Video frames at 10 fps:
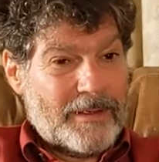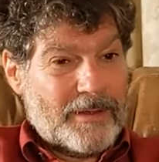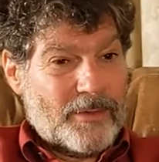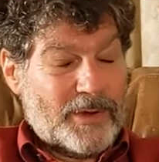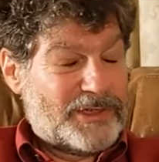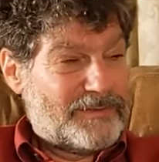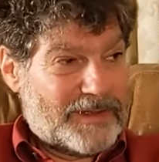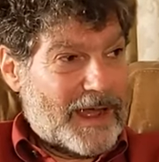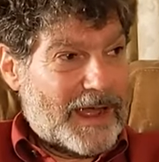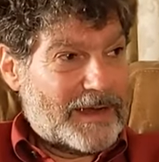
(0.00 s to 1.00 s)
what you've
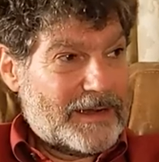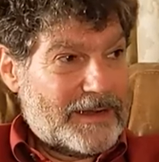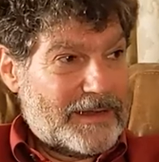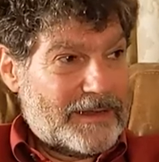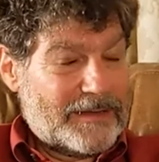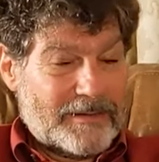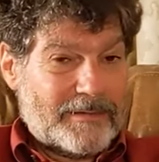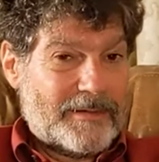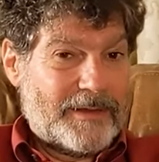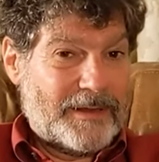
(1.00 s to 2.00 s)
got
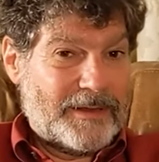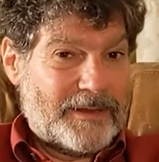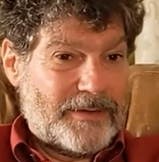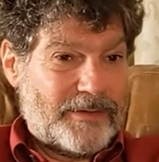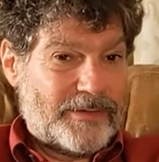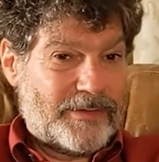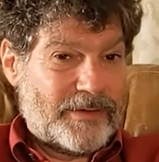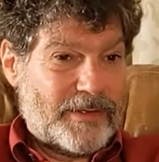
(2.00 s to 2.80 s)
is